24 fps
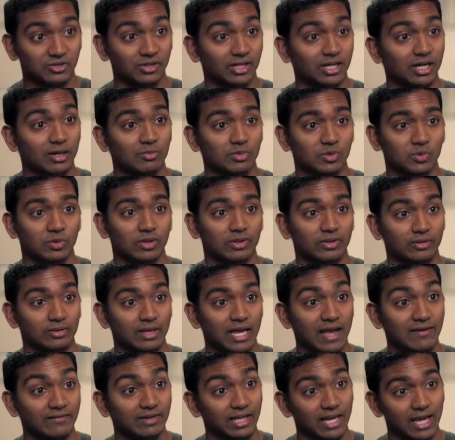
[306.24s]
that comes with
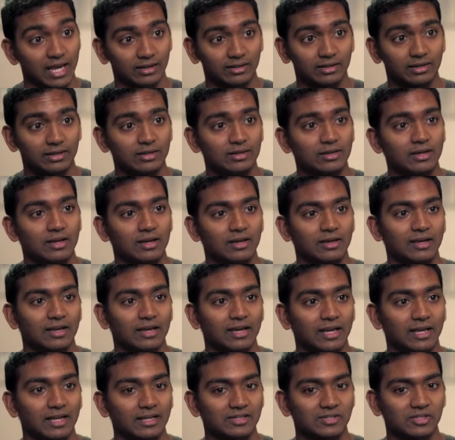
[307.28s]
having acne,
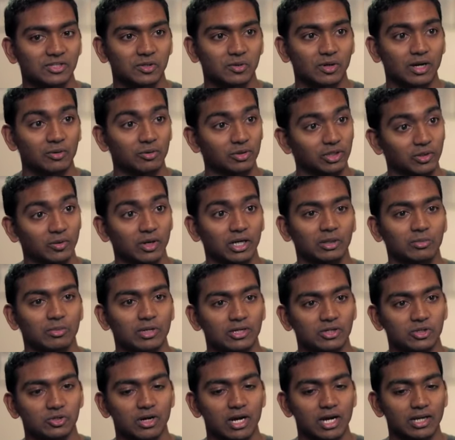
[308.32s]
and so I really
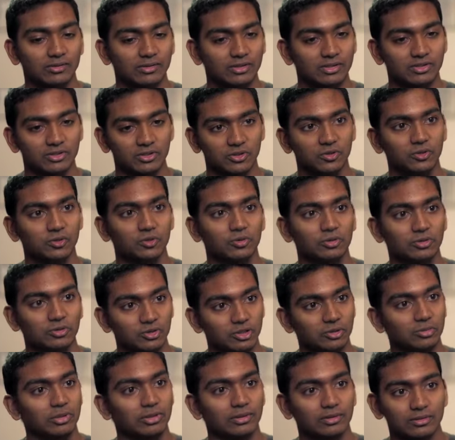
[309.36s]
recommend trying this new
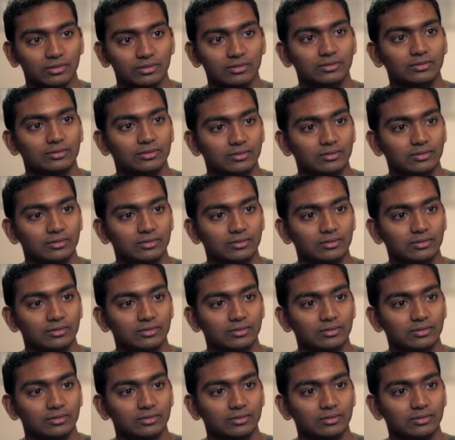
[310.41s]
treatment.